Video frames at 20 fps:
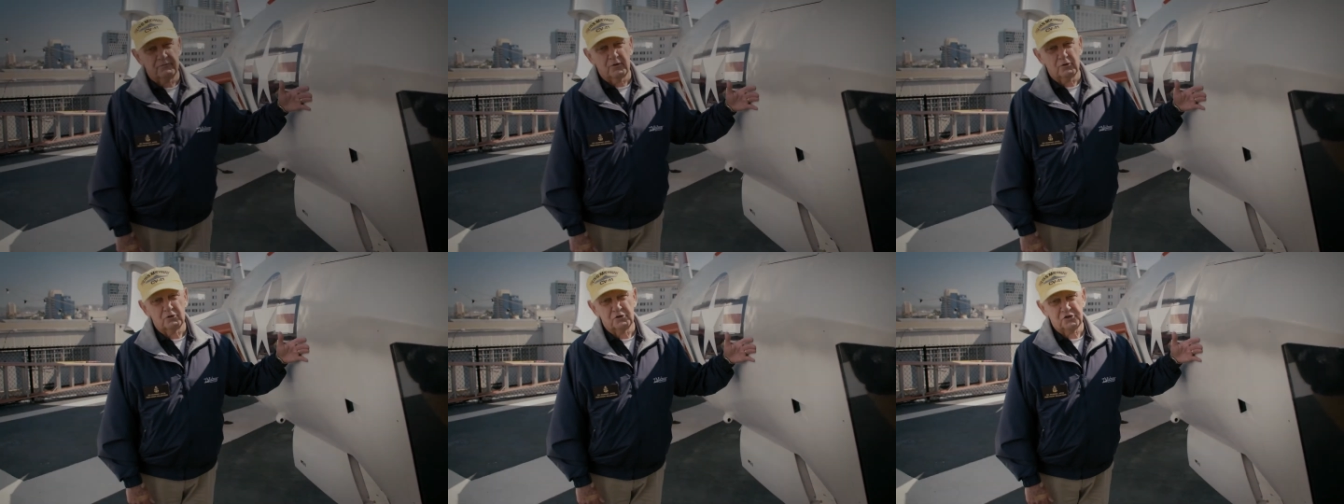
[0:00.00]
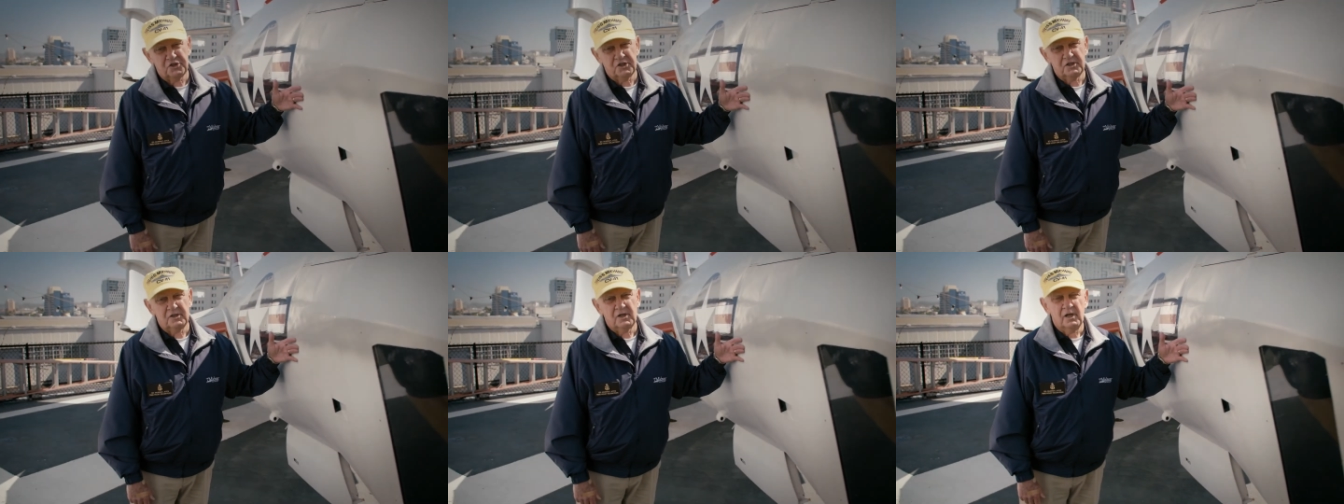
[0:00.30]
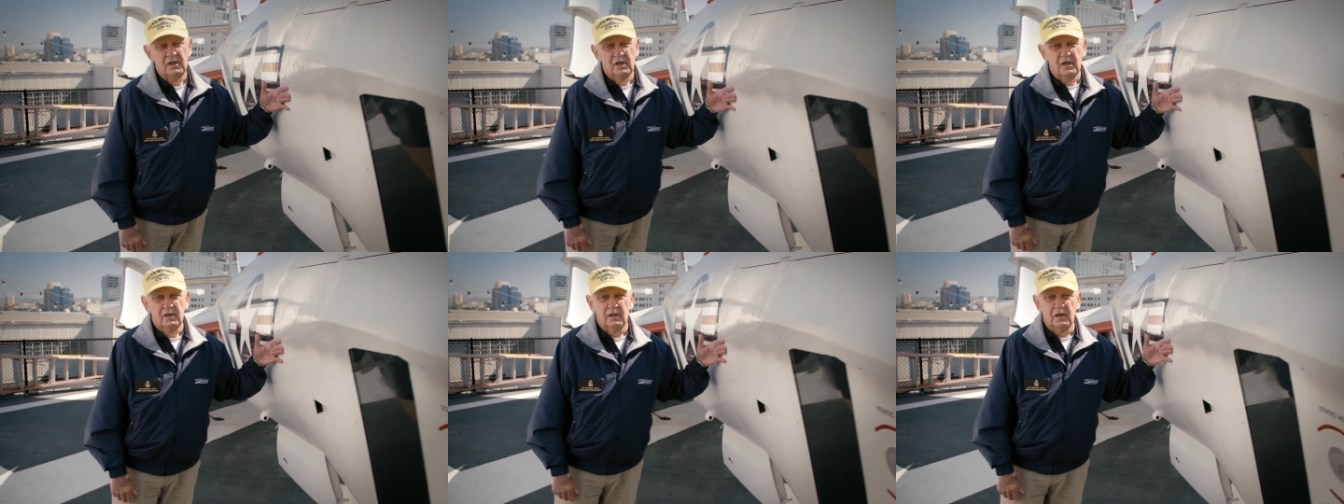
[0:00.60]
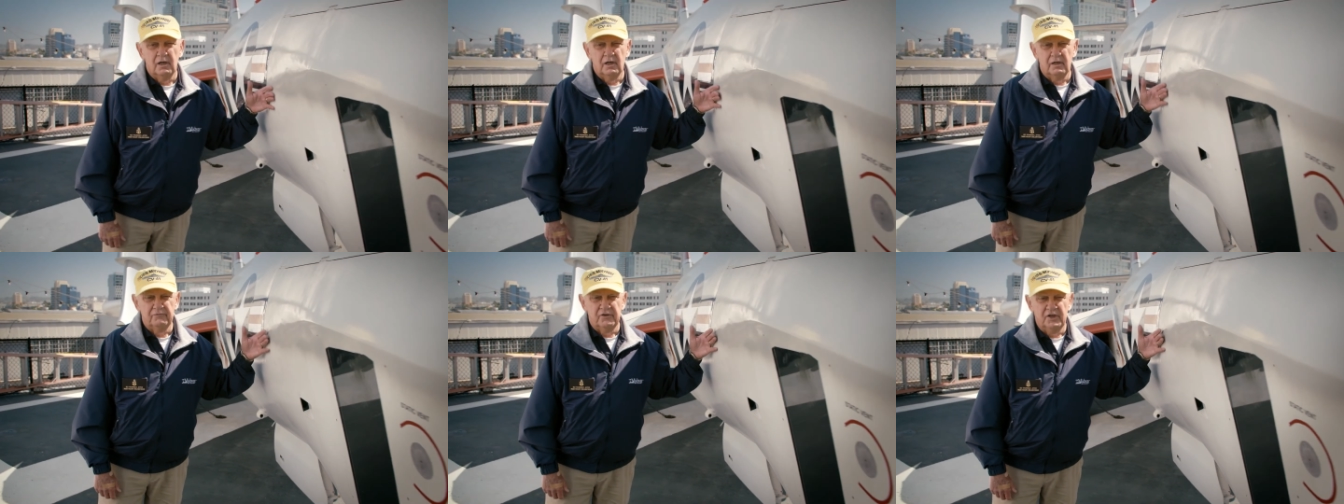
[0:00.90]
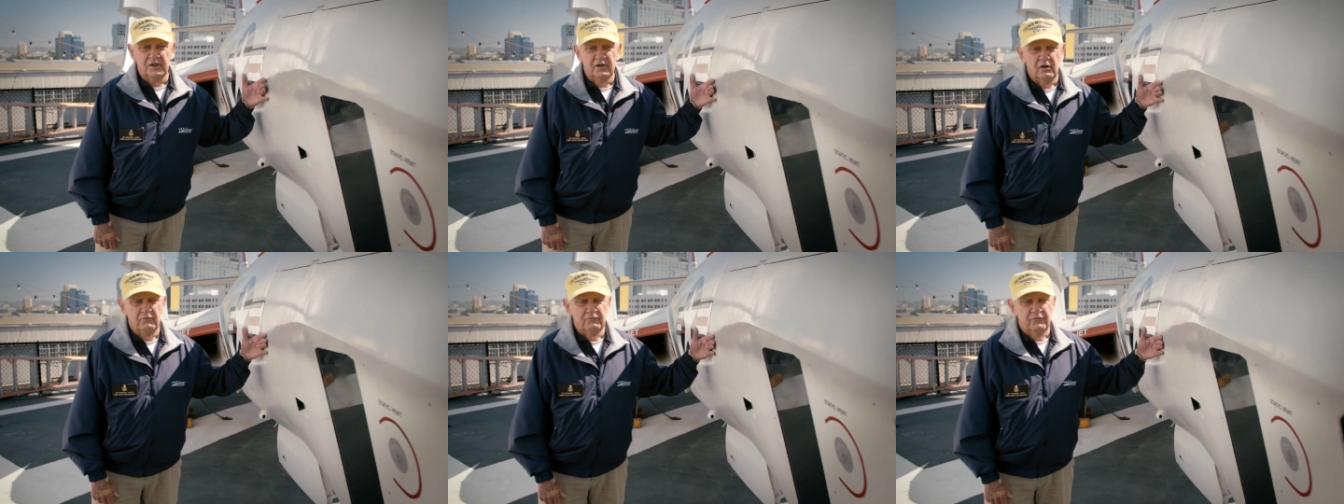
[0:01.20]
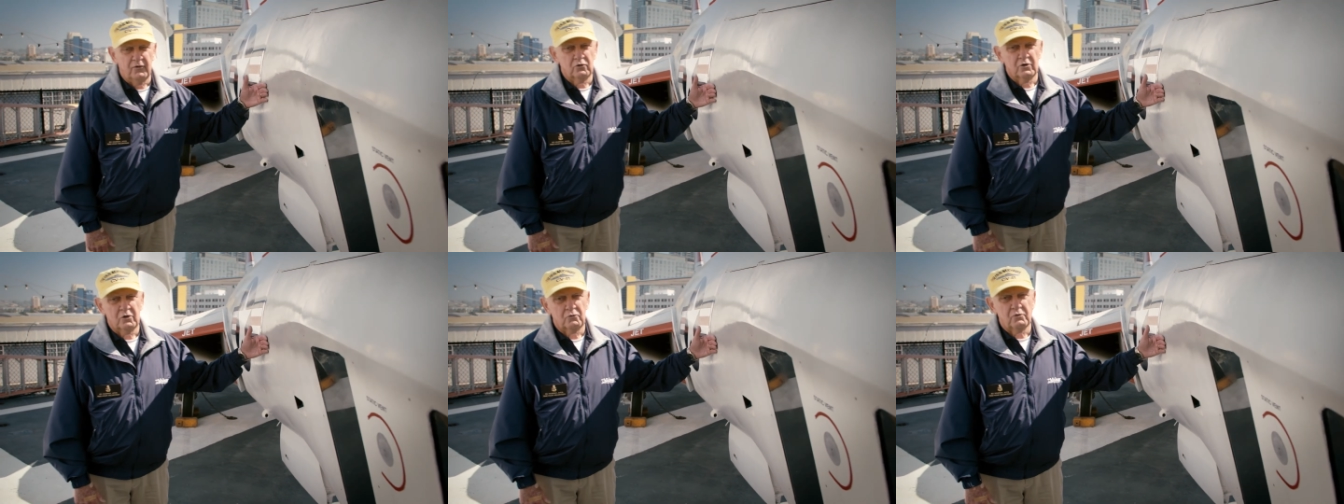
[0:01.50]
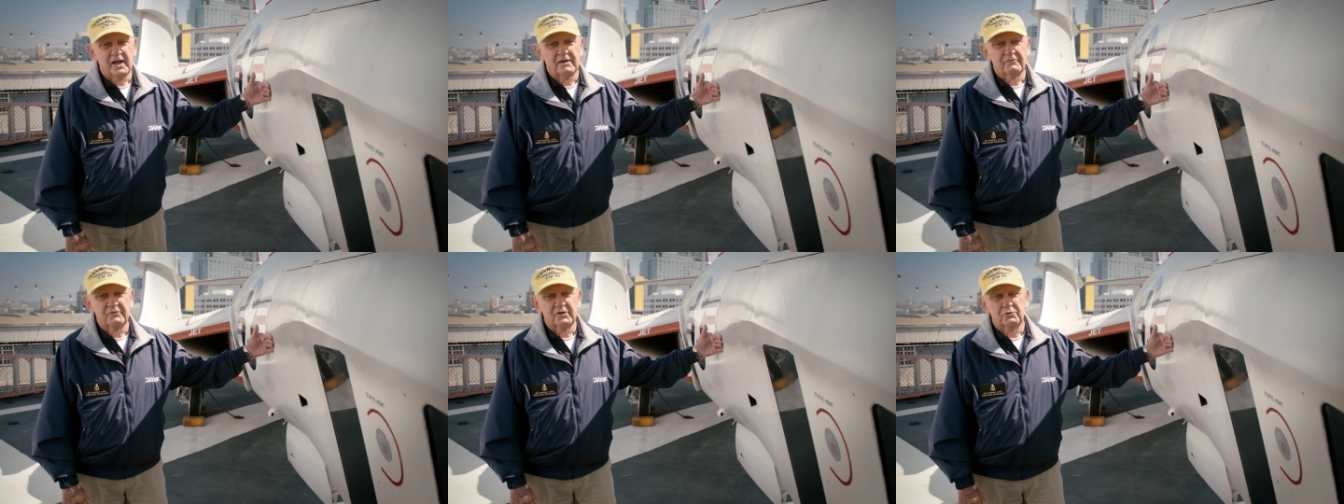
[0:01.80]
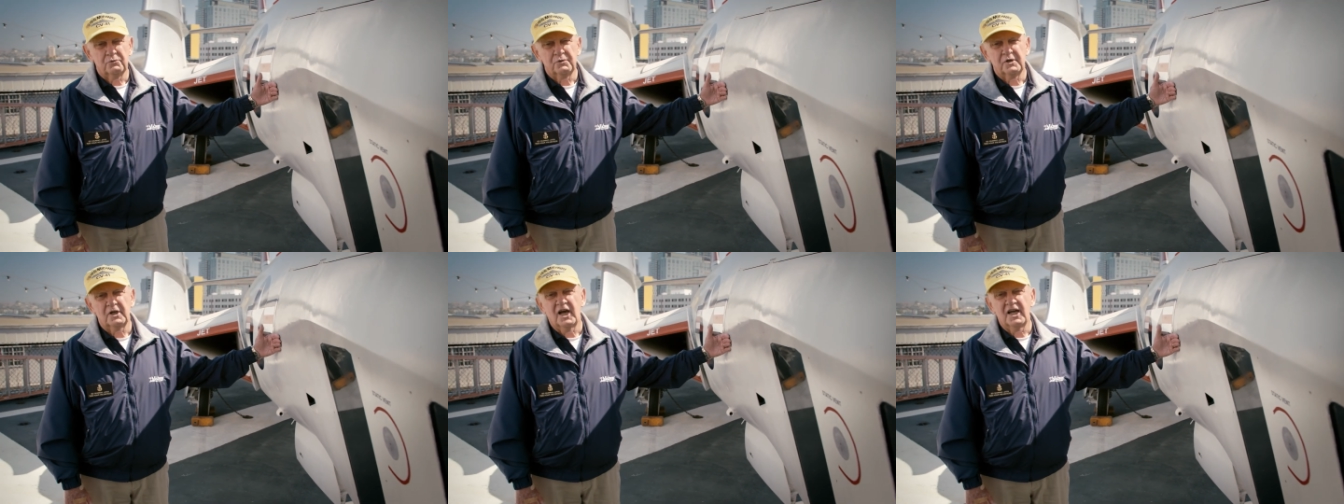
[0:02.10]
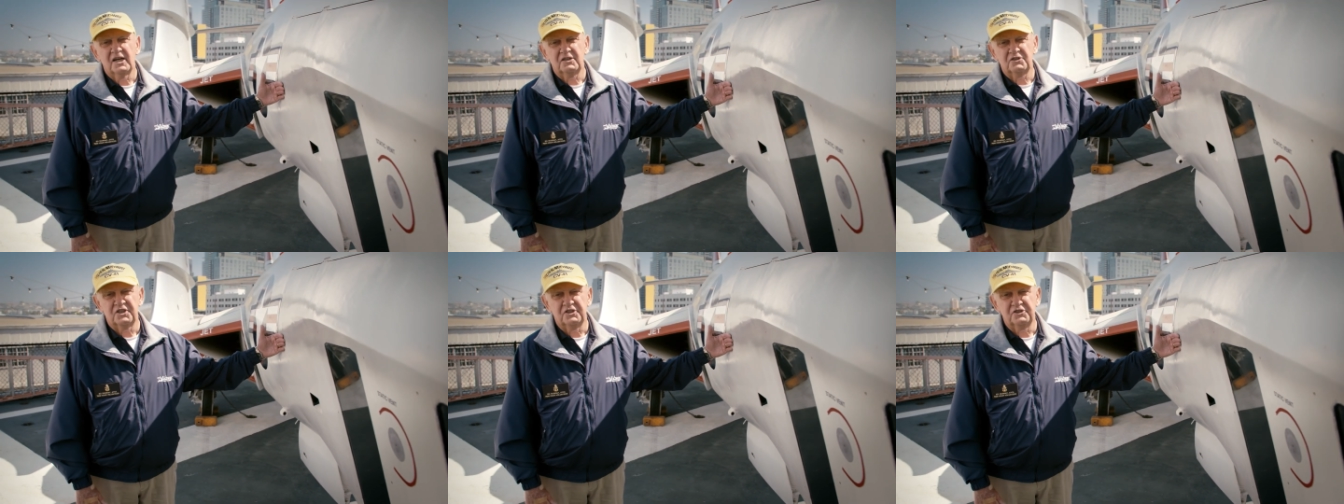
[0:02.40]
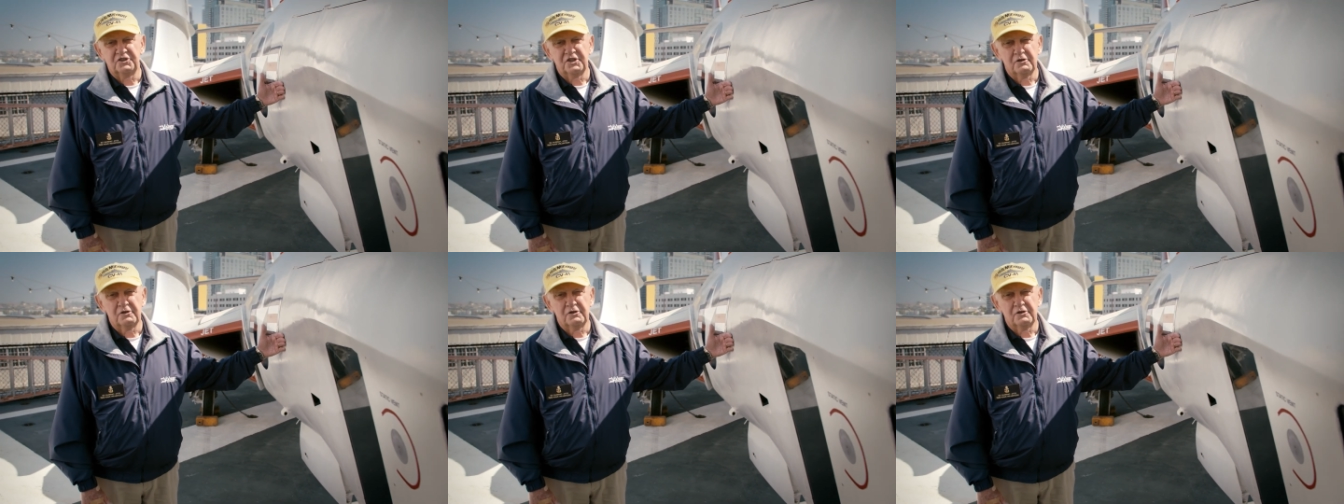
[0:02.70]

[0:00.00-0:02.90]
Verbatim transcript: version of a photographic reconnaissance